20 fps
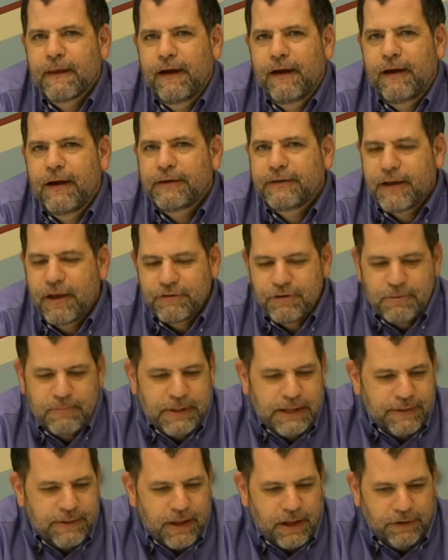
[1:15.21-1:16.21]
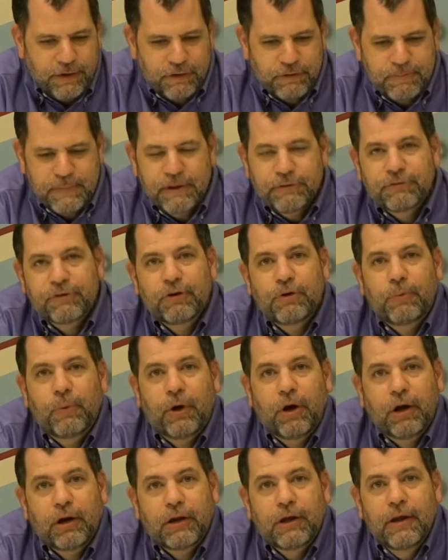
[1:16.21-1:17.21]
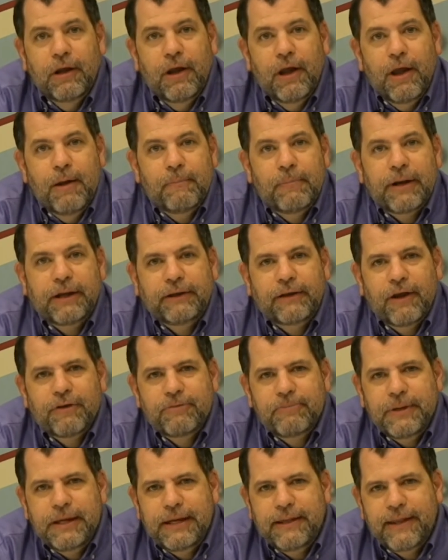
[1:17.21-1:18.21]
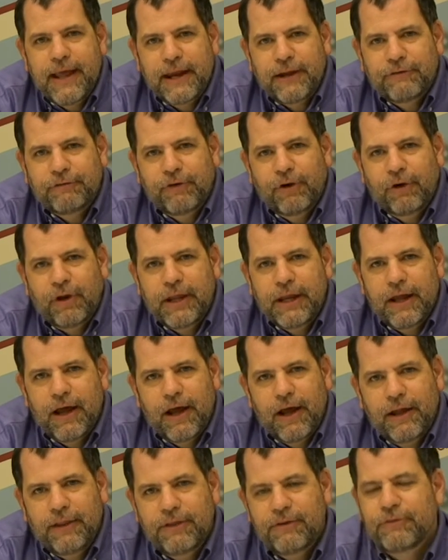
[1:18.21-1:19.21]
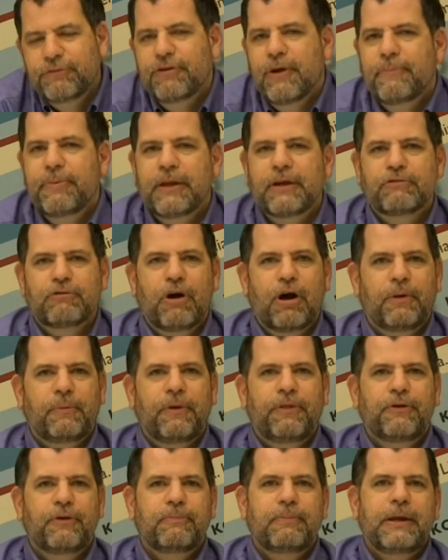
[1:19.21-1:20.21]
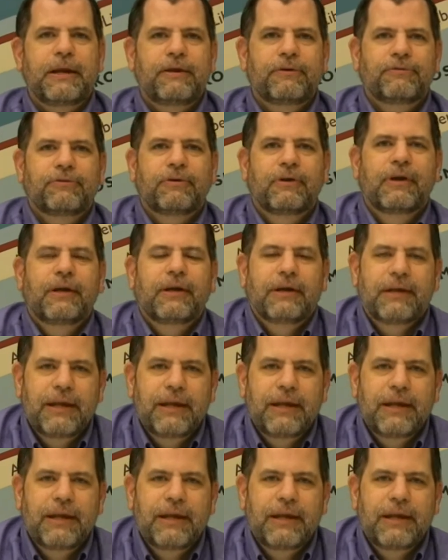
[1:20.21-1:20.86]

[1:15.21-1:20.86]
It doesn't mean they'll dismiss good work, but it does mean that if early on there's something wrong with your piece,